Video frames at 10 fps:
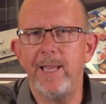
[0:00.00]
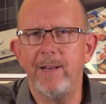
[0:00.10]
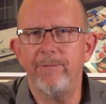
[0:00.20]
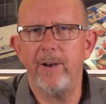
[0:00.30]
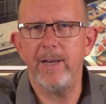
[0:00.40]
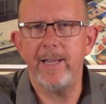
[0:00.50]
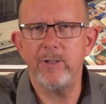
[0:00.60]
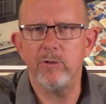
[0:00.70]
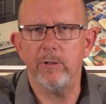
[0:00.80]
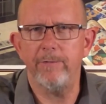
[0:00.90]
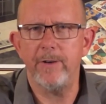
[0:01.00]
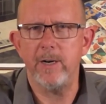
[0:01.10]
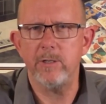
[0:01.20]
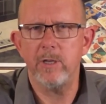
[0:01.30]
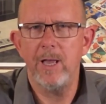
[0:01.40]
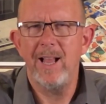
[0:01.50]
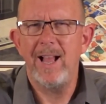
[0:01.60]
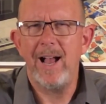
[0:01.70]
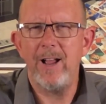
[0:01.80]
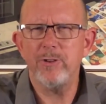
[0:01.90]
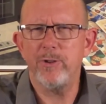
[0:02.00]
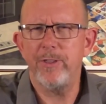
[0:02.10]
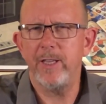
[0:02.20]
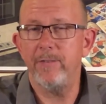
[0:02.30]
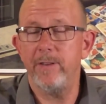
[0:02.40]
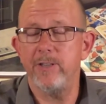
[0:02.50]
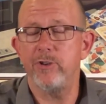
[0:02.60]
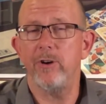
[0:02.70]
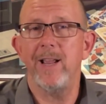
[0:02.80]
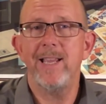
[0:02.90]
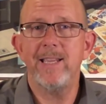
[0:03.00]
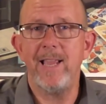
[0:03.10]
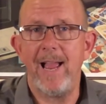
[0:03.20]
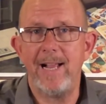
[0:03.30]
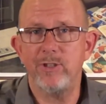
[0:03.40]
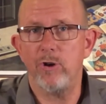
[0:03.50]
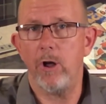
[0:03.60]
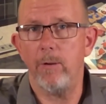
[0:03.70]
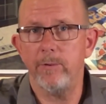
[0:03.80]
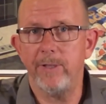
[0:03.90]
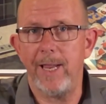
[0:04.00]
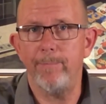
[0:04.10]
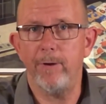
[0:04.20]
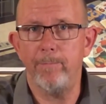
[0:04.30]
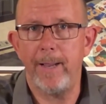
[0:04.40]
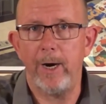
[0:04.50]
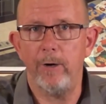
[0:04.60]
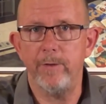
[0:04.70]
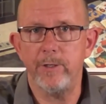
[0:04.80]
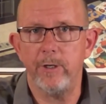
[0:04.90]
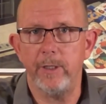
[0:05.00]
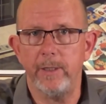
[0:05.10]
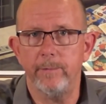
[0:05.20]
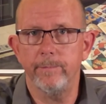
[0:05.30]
and financial affairs. I also think of it as your catch-all type of power of attorney.